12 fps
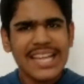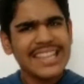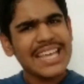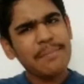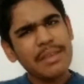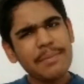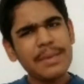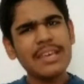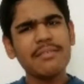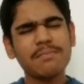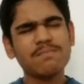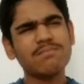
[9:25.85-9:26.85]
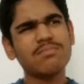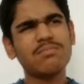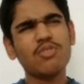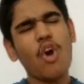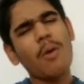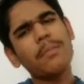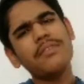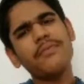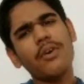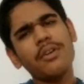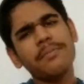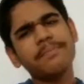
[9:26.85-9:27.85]
they may be common
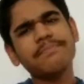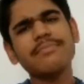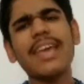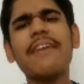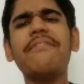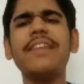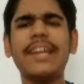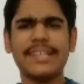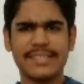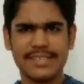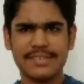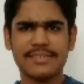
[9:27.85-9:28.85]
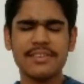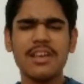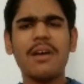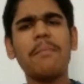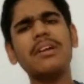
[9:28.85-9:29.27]
for every disease.